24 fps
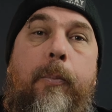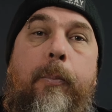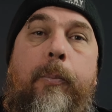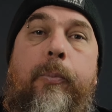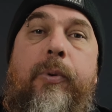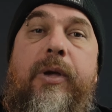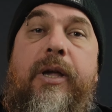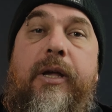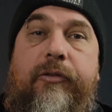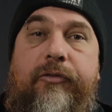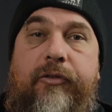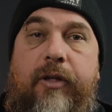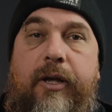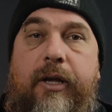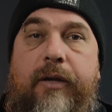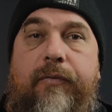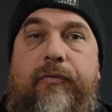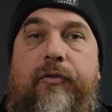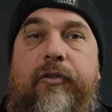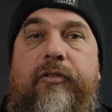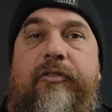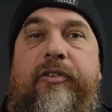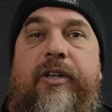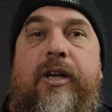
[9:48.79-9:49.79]
peaks, like
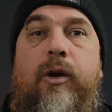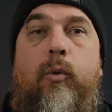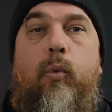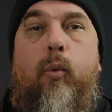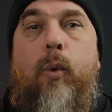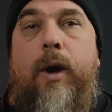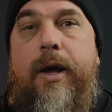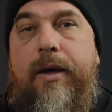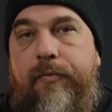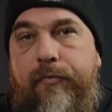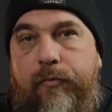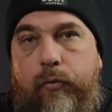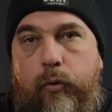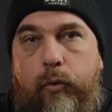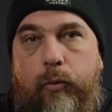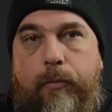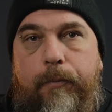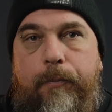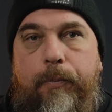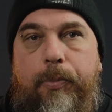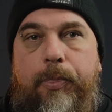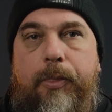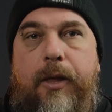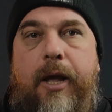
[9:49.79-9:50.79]
if you see a
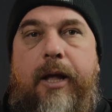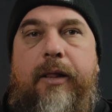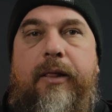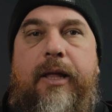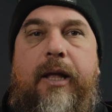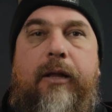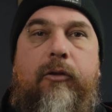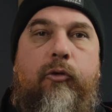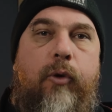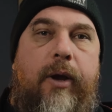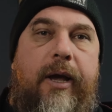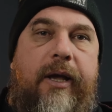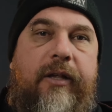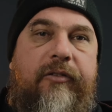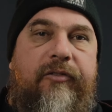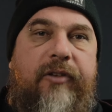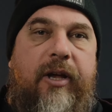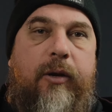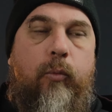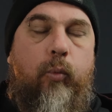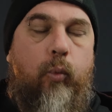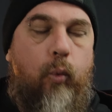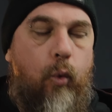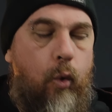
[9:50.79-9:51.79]
waveform, and that creates
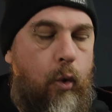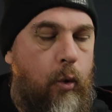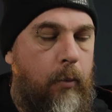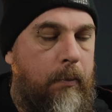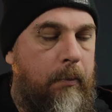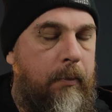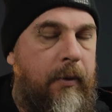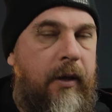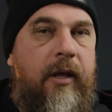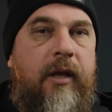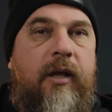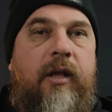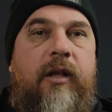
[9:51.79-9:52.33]
that warm,